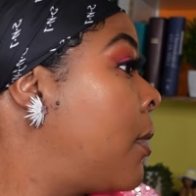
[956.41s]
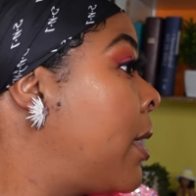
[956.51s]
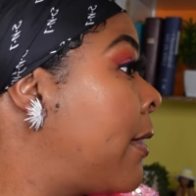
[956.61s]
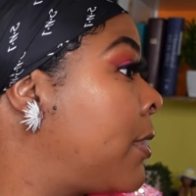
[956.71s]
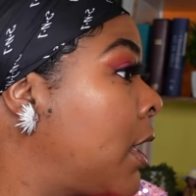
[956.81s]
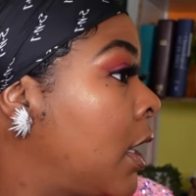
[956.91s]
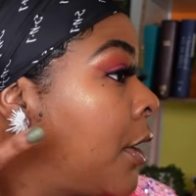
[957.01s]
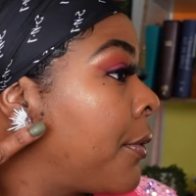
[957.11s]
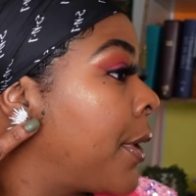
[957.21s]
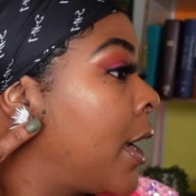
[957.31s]
We have the
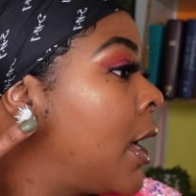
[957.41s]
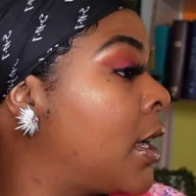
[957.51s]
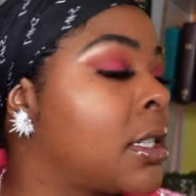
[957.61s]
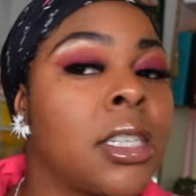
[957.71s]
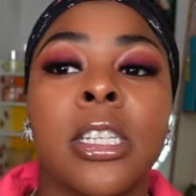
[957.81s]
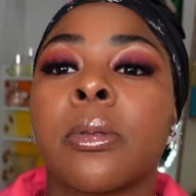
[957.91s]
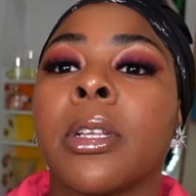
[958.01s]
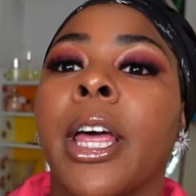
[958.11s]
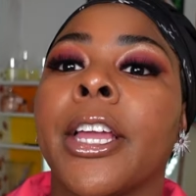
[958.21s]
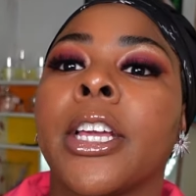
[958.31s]
earrings. These were
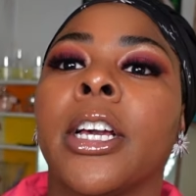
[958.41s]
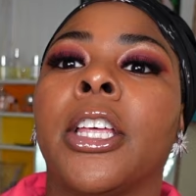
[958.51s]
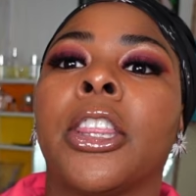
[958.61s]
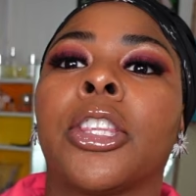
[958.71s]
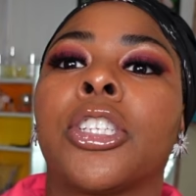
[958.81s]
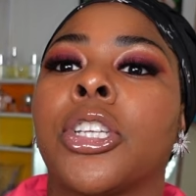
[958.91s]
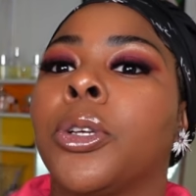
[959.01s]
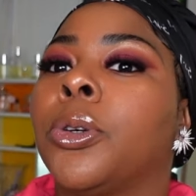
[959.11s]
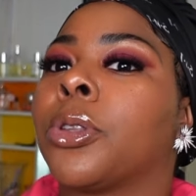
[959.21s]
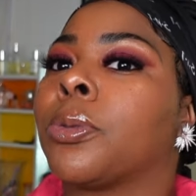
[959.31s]
like
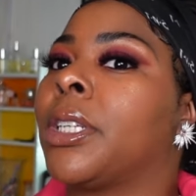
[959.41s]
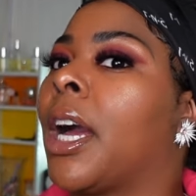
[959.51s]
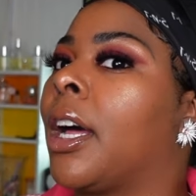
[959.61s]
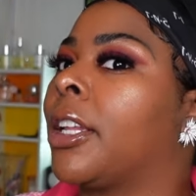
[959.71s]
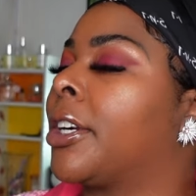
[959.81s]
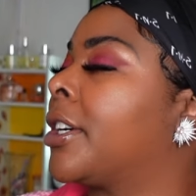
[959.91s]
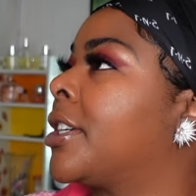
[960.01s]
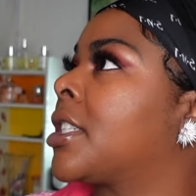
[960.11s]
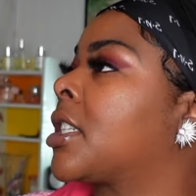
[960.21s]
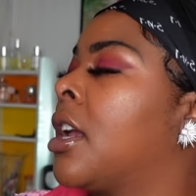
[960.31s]
two three
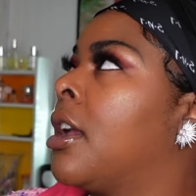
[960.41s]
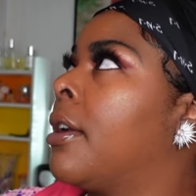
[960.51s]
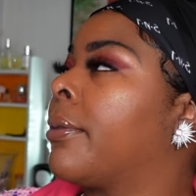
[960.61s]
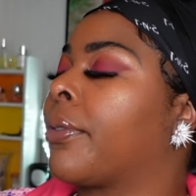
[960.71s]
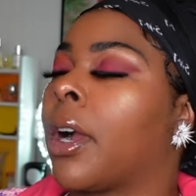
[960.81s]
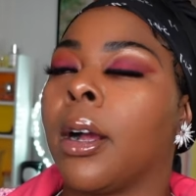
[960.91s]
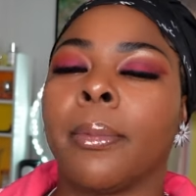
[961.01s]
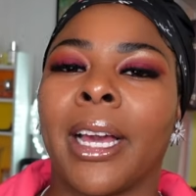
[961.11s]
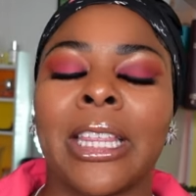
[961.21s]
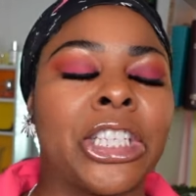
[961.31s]
dollars from,
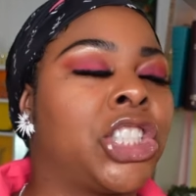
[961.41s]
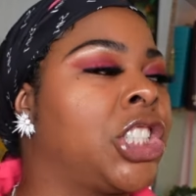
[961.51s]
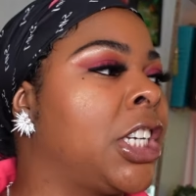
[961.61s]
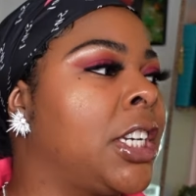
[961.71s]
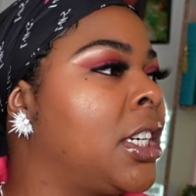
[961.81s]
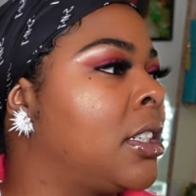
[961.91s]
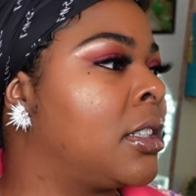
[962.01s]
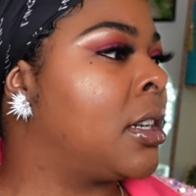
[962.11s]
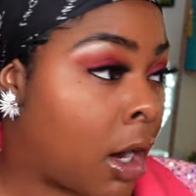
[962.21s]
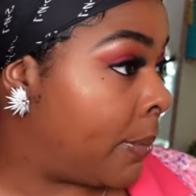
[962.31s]
I think,
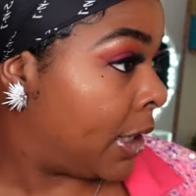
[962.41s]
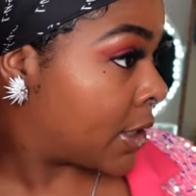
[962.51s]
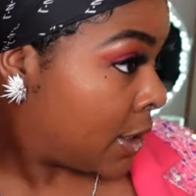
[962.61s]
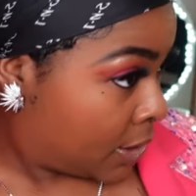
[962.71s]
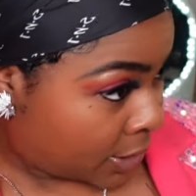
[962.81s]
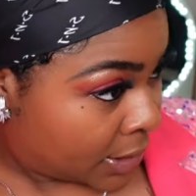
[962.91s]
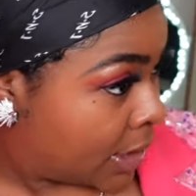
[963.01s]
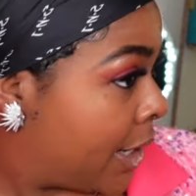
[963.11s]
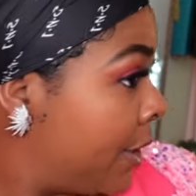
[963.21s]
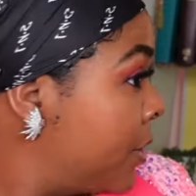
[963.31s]
Shein. All right, but let's get into this
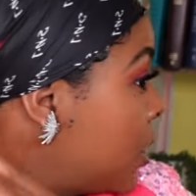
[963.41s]
hair.